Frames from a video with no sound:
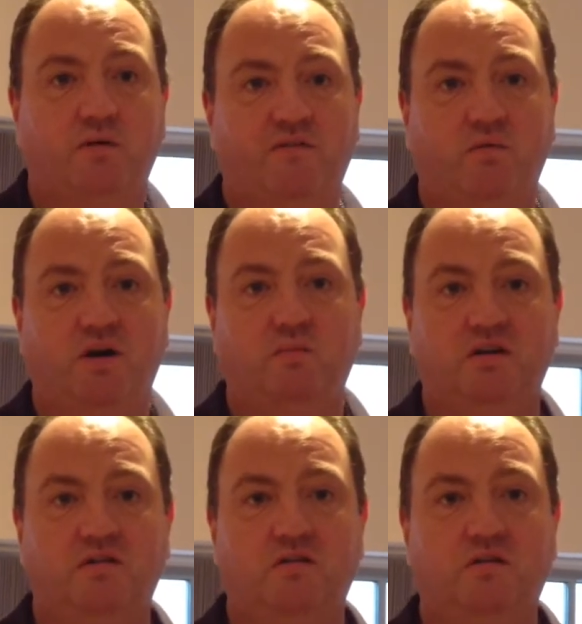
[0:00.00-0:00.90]
what other weight we
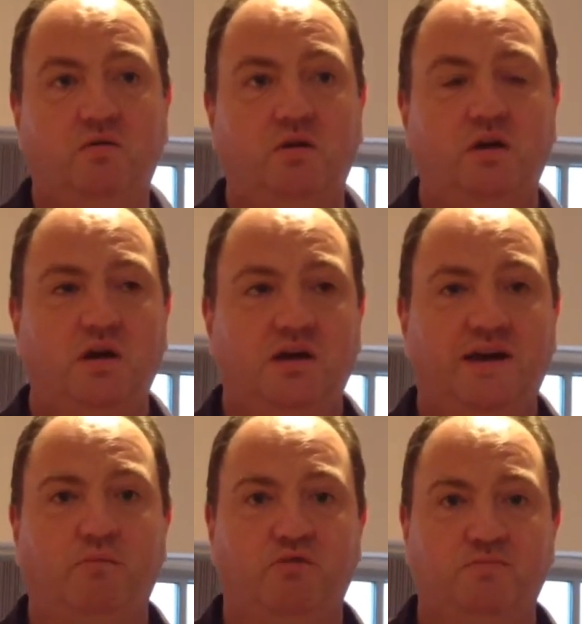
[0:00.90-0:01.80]
can do,
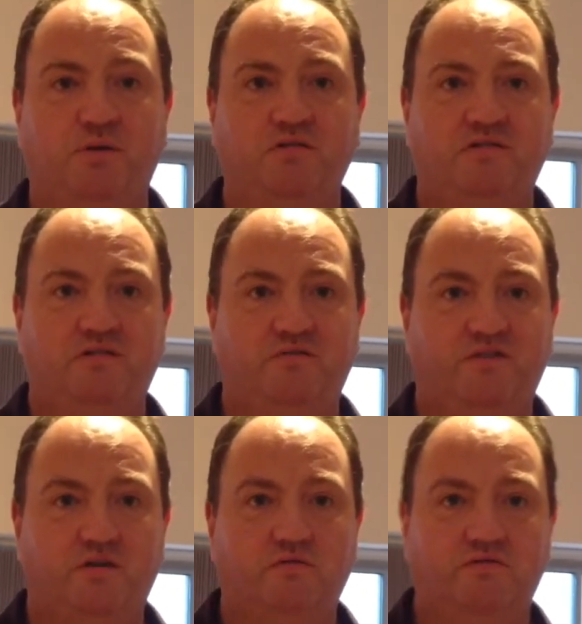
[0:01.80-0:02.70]
get more sponsors
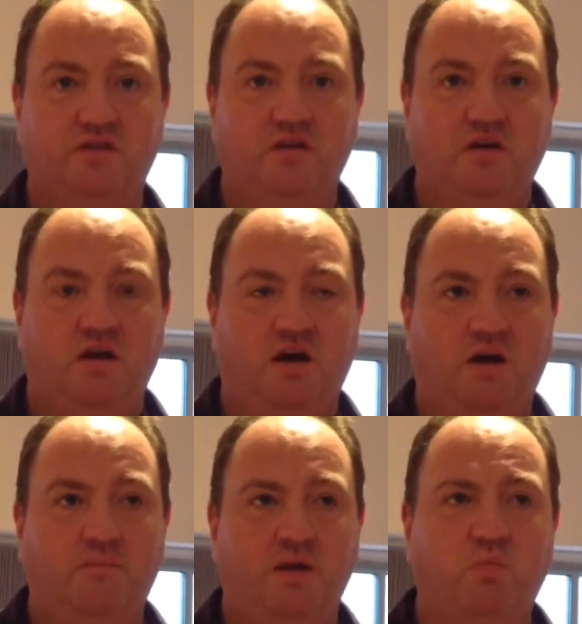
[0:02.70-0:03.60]
involved.
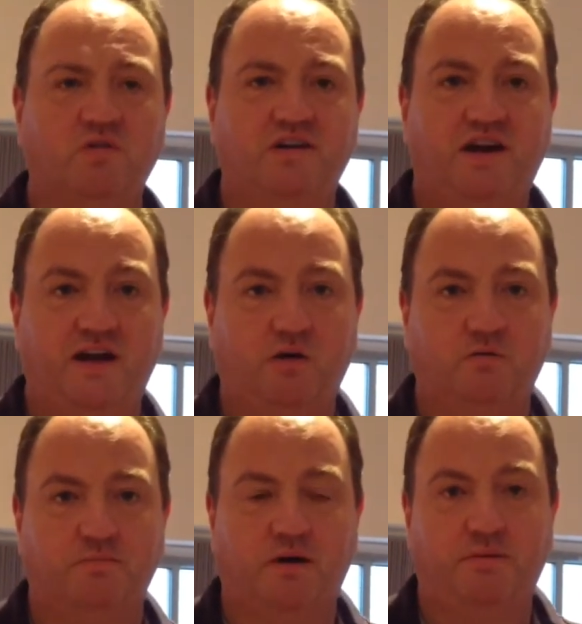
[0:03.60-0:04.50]
It wasn't
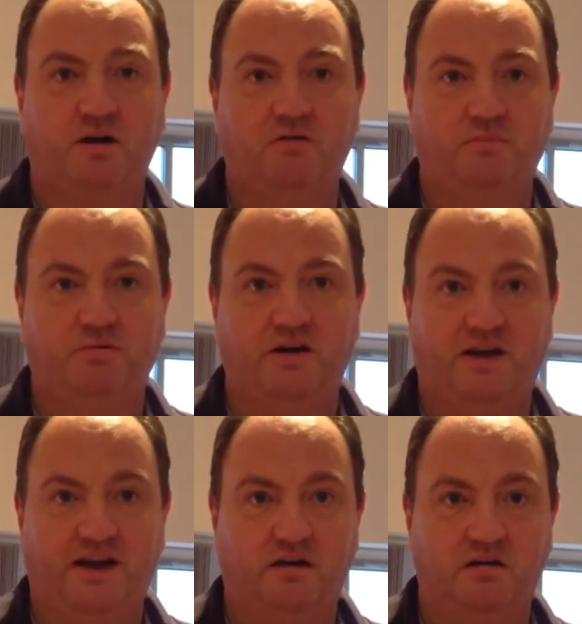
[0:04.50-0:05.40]
helped by Biola
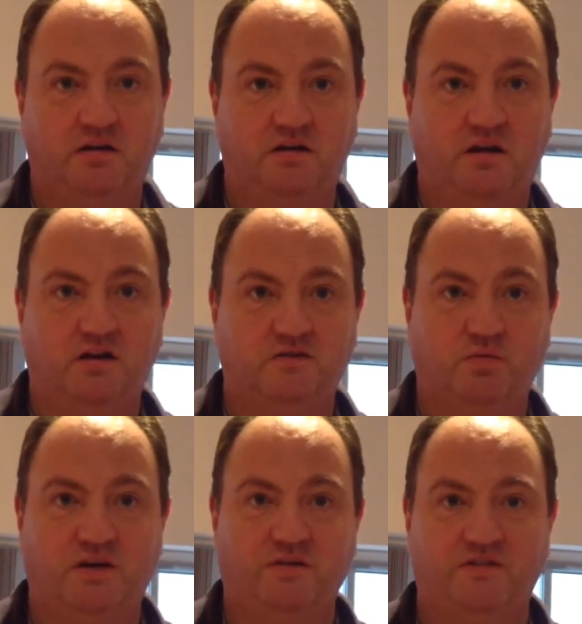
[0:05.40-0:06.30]
pulling out in the last
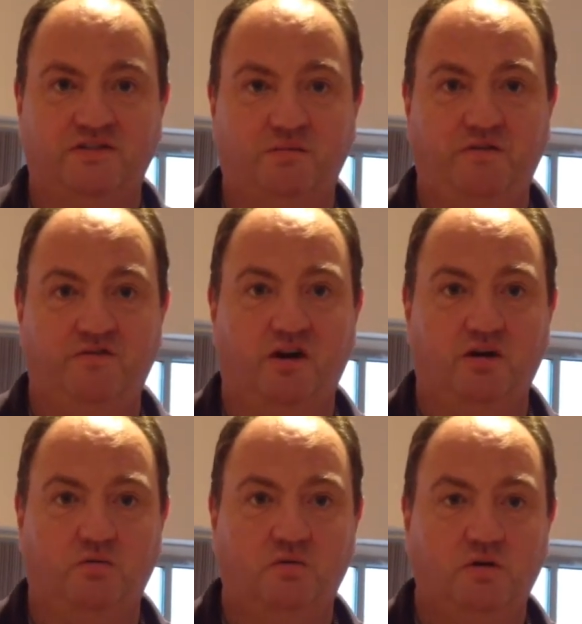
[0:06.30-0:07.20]
week of the
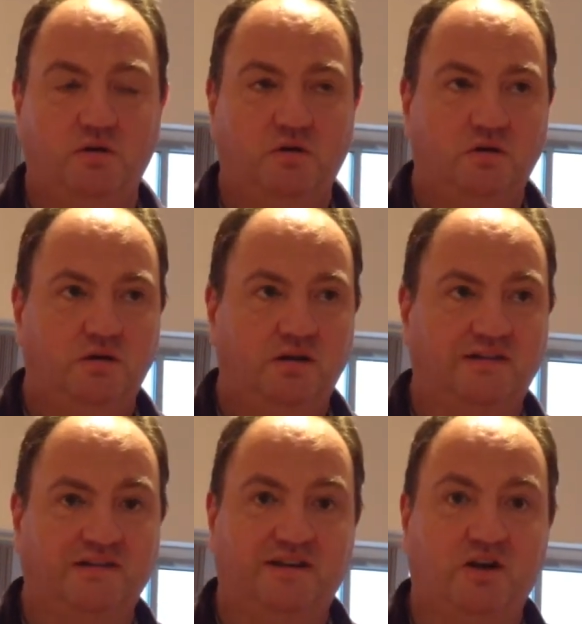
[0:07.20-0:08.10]
semi-final. That
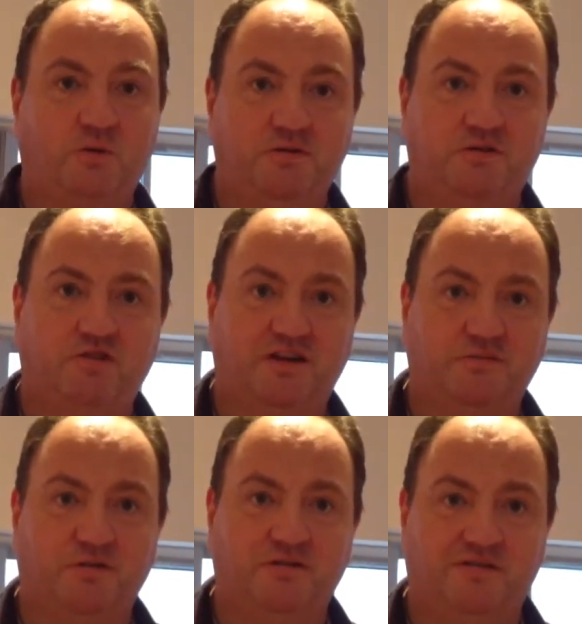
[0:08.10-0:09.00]
doesn't help us attract
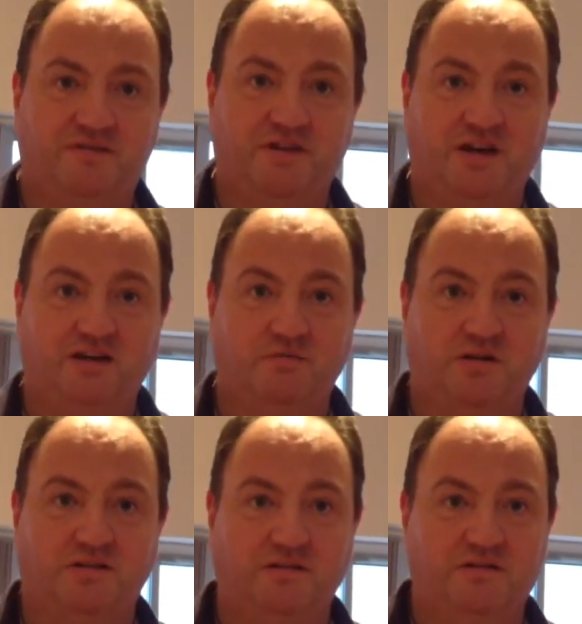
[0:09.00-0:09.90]
sponsors for the next
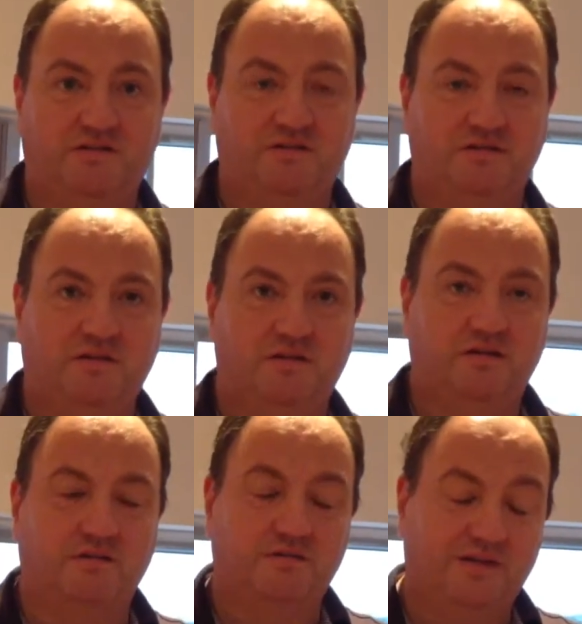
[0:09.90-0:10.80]
one, so it's,
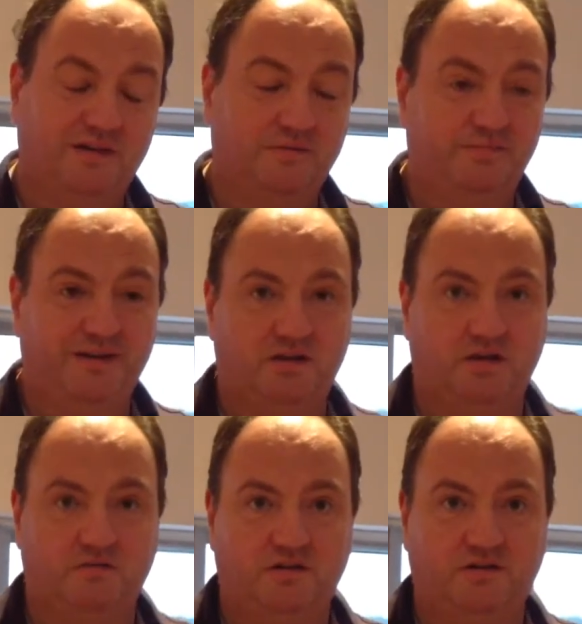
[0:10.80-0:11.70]
you know, that's a bit, you
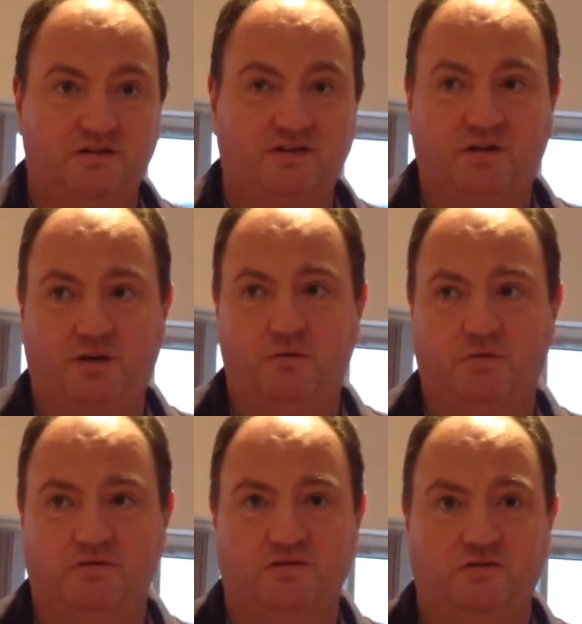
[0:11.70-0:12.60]
know, it's okay when
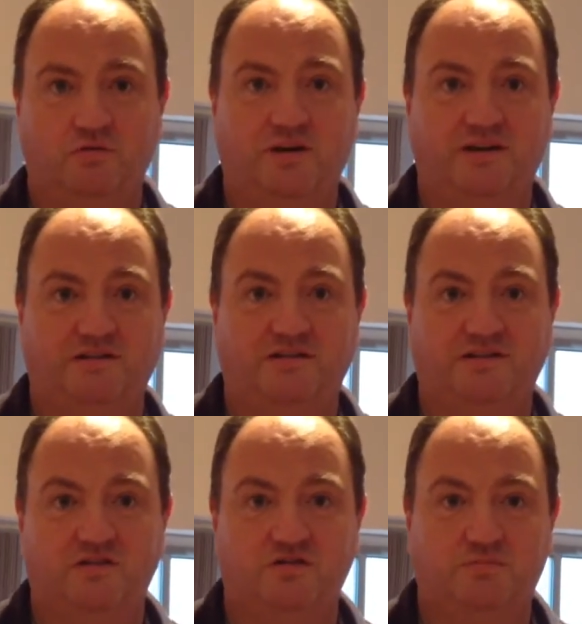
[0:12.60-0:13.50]
boxers do make these
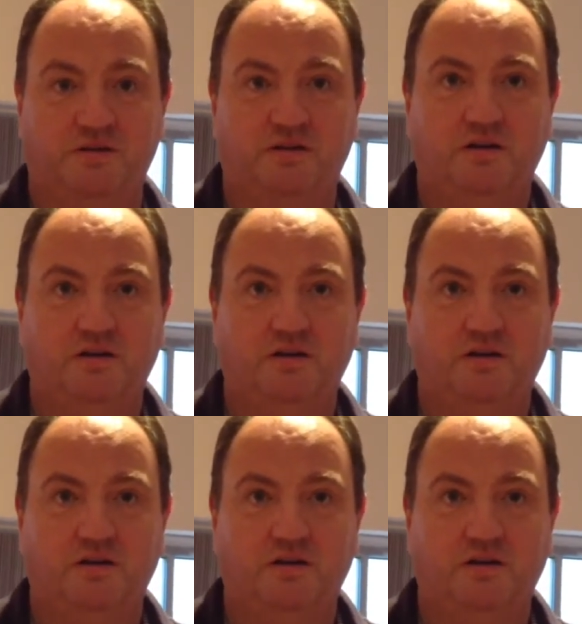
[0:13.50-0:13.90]
decisions, but